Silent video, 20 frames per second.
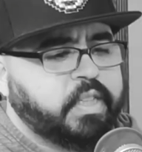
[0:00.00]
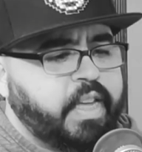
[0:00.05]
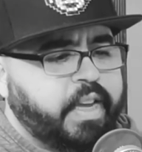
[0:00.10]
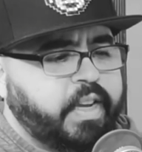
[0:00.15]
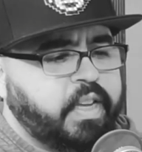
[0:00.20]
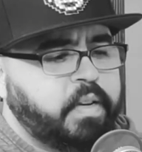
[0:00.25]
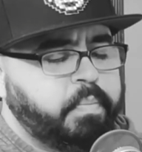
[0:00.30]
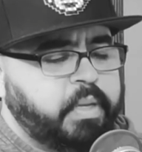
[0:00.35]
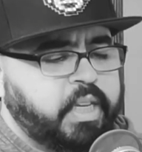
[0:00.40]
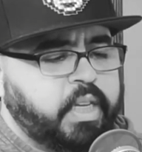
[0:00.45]
that
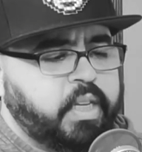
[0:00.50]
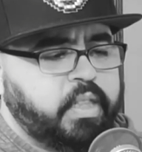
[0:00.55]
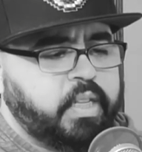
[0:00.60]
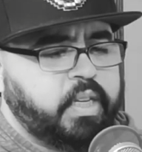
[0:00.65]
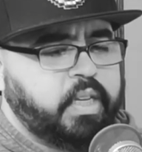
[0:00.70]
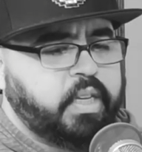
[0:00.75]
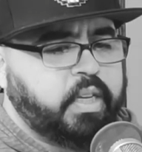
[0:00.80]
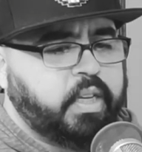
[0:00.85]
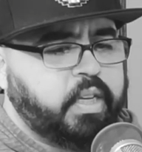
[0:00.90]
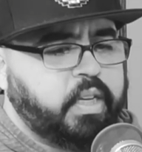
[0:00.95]
can be
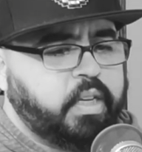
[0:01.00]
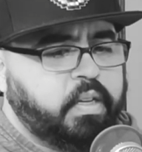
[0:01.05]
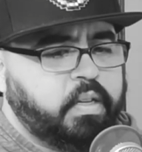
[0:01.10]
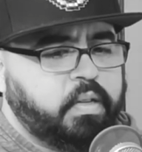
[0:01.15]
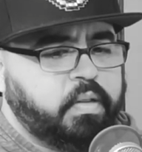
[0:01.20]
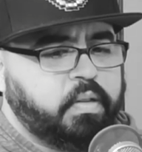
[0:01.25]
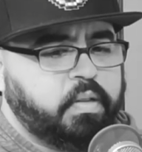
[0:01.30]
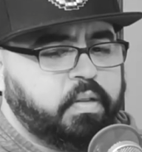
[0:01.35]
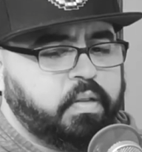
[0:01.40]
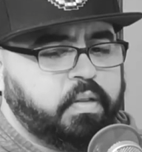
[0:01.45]
the
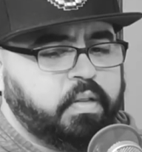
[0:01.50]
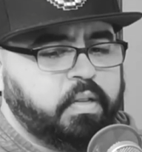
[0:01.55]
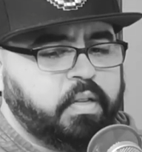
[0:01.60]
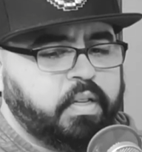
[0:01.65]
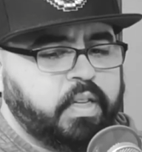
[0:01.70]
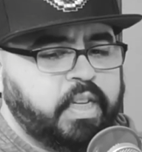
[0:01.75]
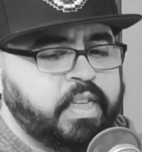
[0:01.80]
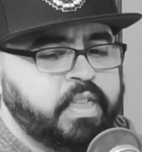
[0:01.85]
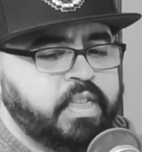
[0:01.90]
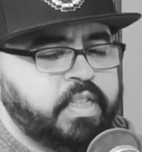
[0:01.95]

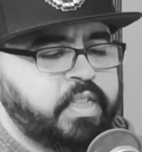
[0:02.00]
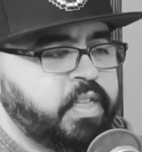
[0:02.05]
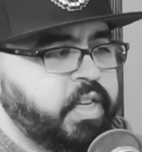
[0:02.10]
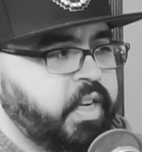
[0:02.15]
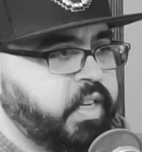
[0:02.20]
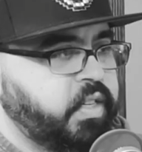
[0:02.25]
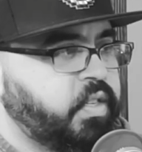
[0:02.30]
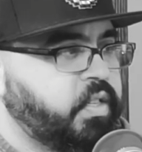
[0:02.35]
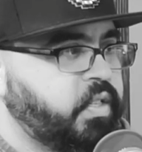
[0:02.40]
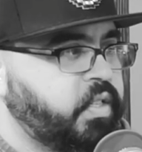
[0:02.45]

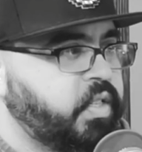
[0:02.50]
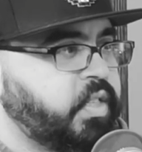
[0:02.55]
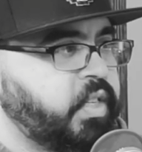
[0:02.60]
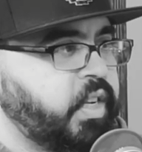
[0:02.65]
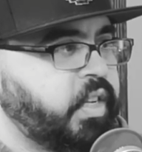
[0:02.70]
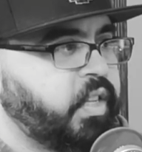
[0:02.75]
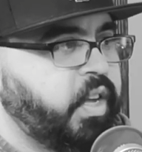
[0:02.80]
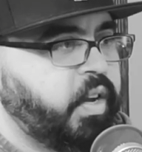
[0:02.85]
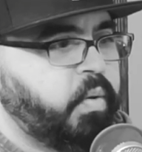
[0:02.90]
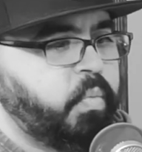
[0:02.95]
instinct to say
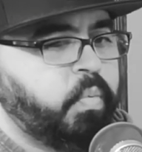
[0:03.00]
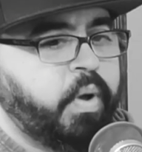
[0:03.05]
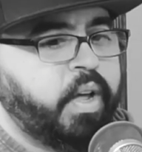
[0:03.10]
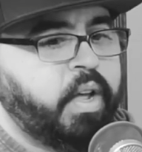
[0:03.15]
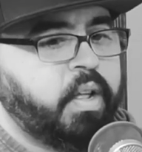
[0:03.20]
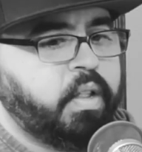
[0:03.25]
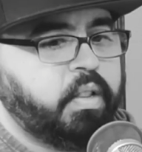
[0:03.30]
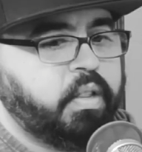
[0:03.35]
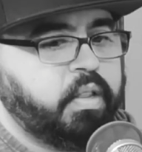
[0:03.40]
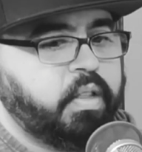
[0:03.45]
like,
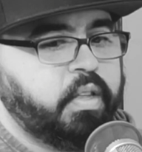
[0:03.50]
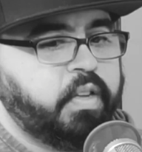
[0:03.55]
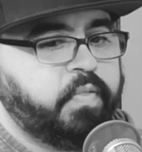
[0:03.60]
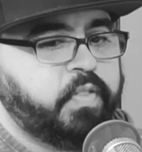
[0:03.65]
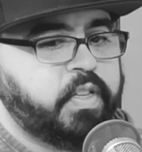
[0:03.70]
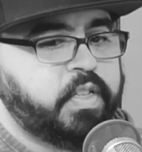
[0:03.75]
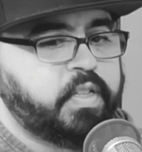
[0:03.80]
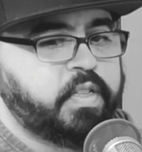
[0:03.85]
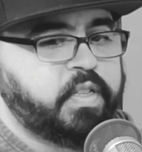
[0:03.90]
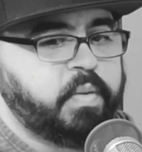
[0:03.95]
well, if
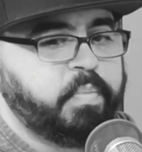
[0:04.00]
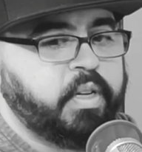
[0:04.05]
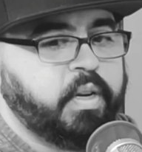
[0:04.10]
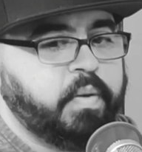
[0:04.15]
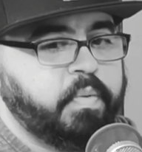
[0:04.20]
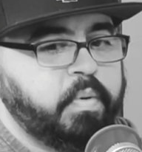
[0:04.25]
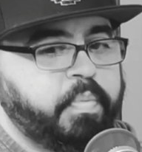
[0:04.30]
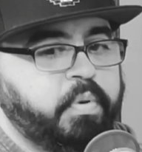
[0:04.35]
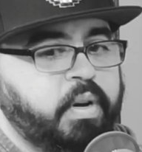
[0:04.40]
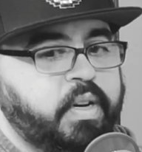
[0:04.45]
this is something I'm
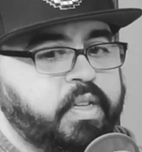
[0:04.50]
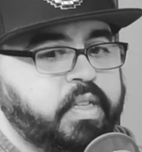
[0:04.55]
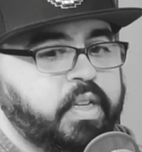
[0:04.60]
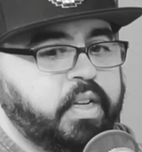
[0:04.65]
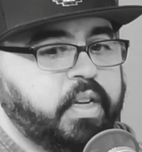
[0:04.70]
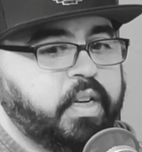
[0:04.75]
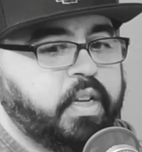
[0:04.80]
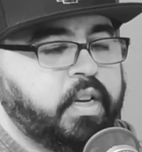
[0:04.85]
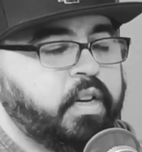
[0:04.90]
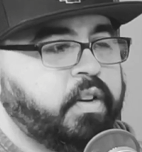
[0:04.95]

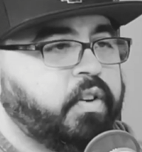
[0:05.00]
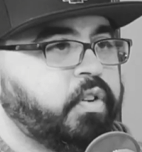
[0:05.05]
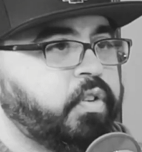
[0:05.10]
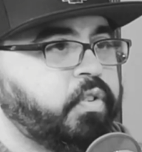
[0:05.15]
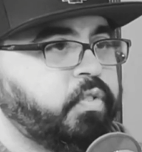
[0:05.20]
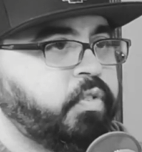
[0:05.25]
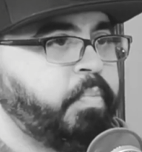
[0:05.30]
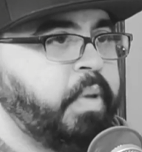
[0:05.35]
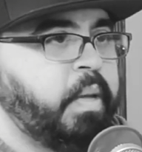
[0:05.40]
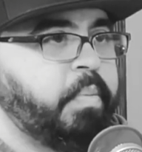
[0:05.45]
repressing, and you're
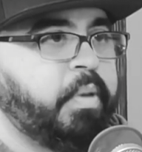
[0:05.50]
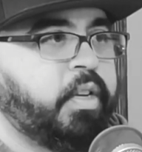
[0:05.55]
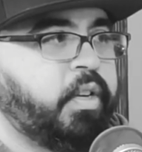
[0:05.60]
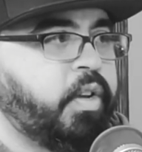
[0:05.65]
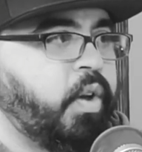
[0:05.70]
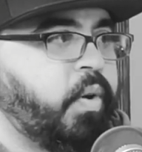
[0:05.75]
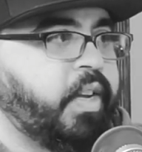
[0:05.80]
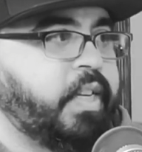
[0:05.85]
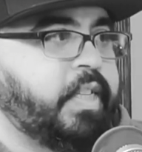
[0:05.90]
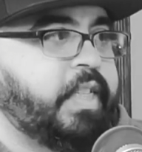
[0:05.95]
maybe
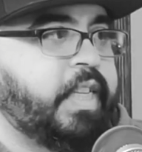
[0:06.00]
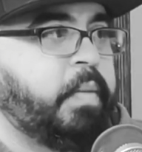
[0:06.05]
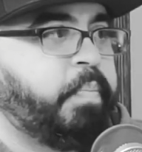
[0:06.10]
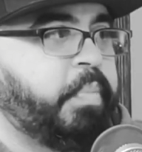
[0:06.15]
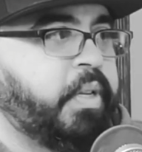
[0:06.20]
going deep